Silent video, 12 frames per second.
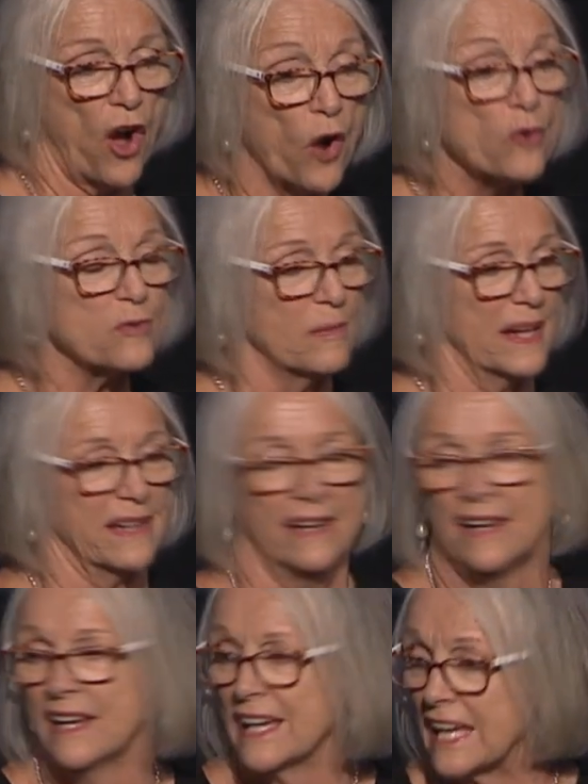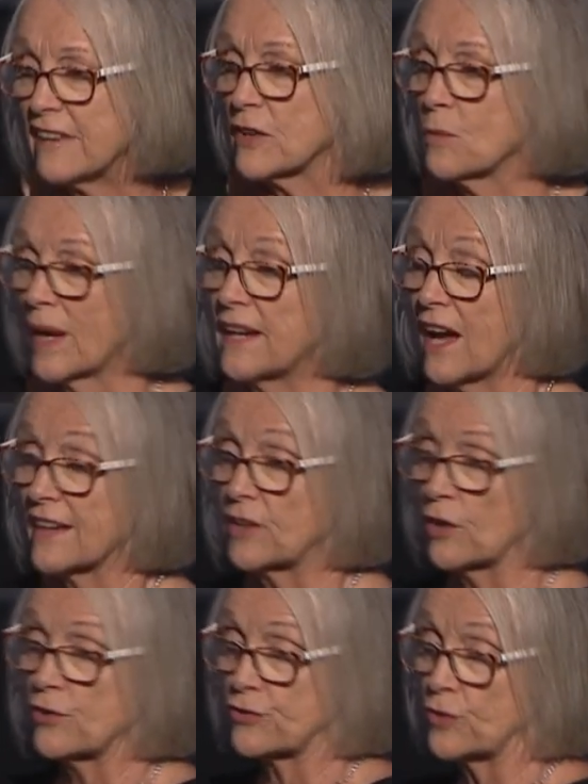hold me, even when I
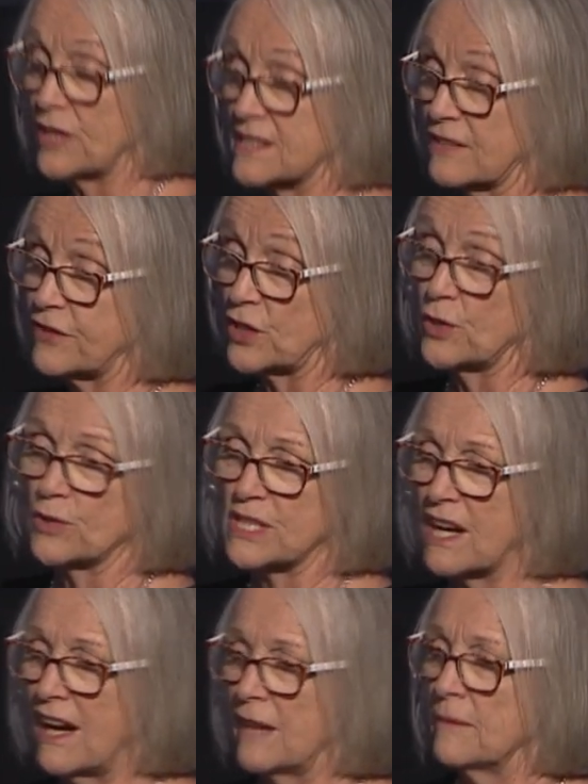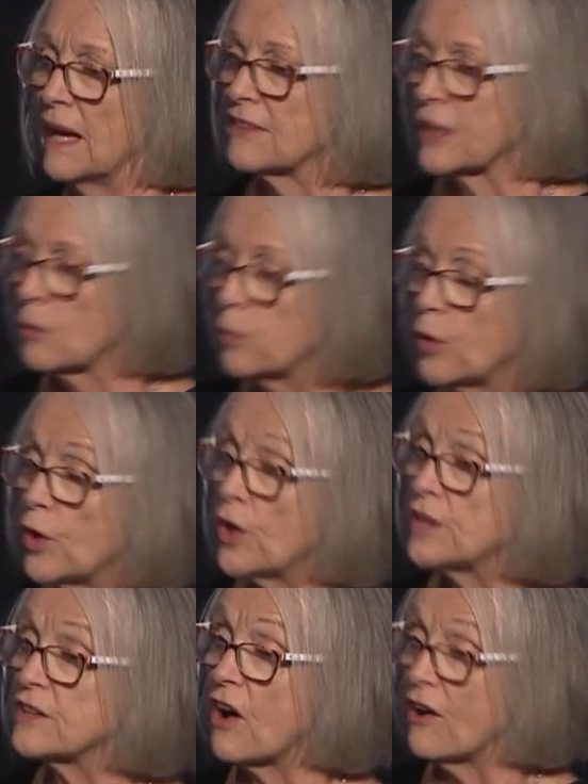go through a difficult time. The
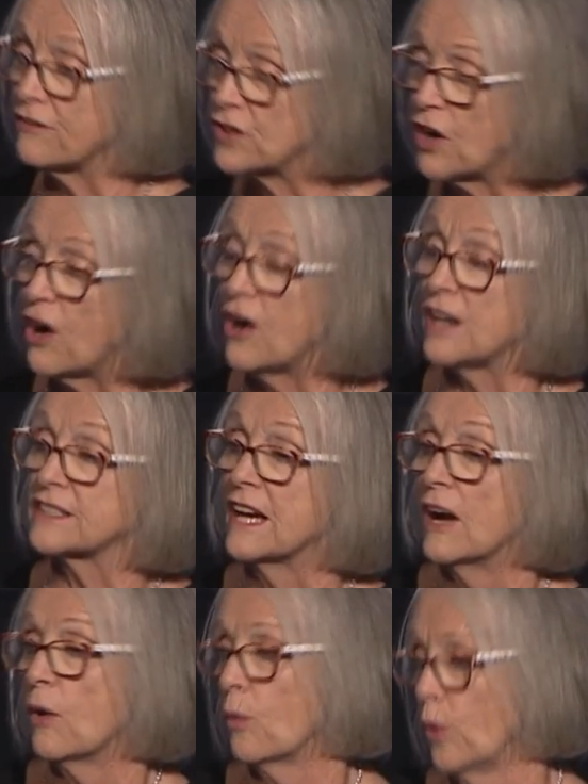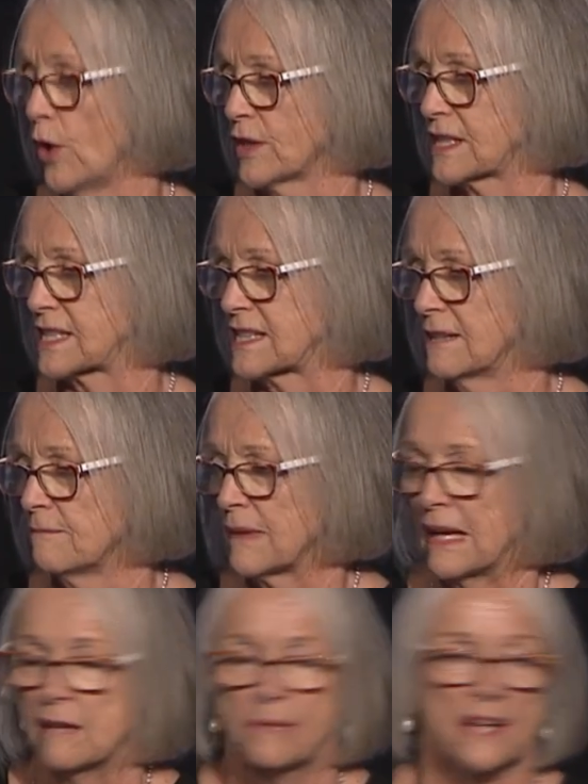word of God works.
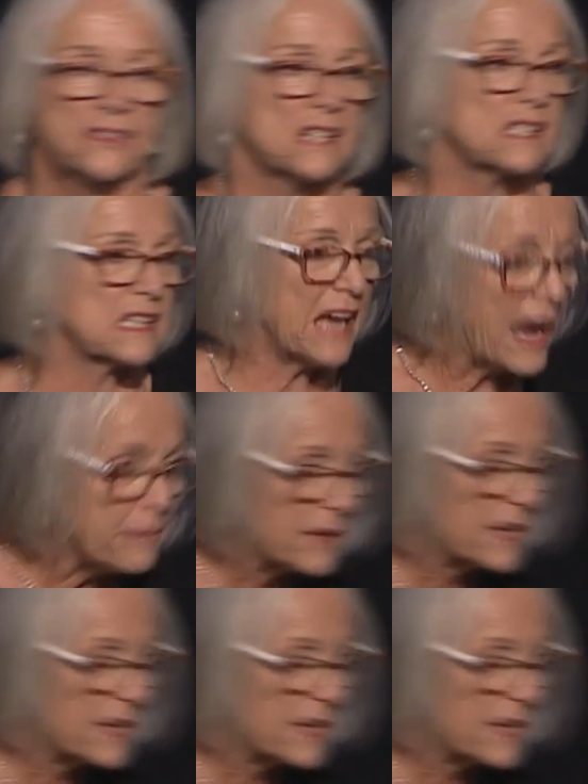But this couple